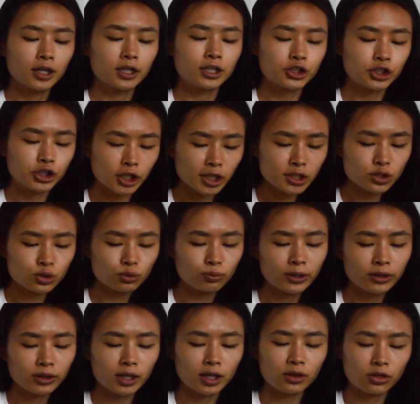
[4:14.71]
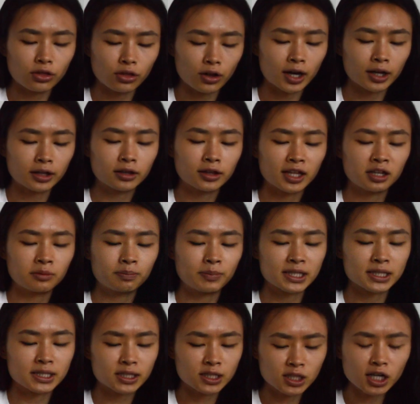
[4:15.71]
Just when they thought they'd be
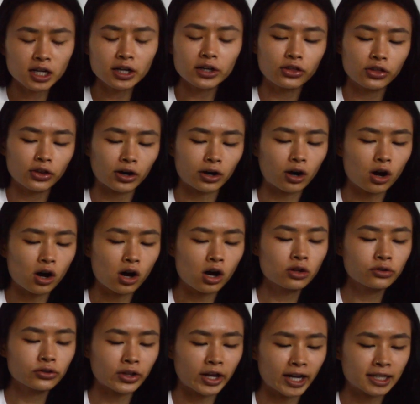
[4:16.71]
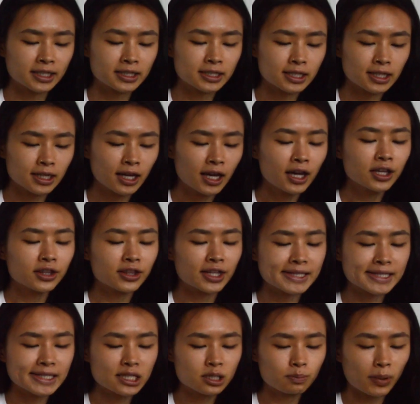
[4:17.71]
stuck there all night, they
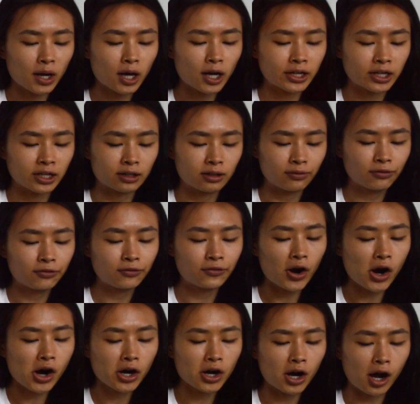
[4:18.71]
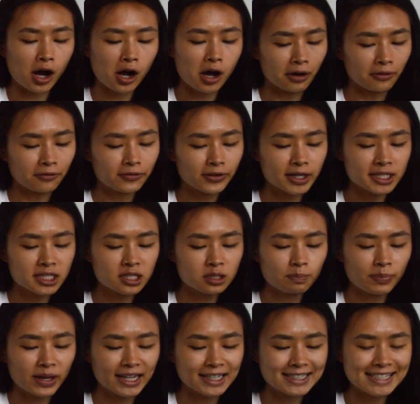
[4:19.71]
spotted far off a
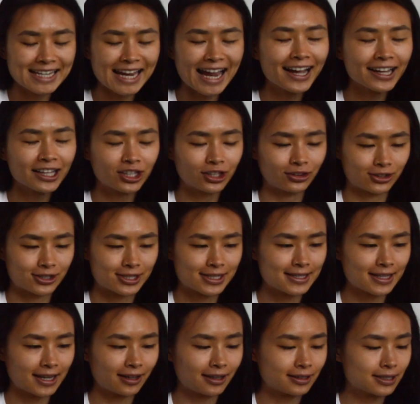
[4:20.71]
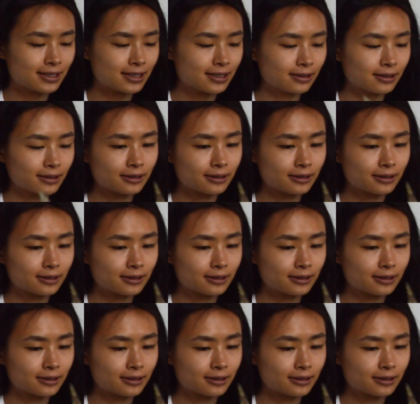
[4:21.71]
spectacular sight.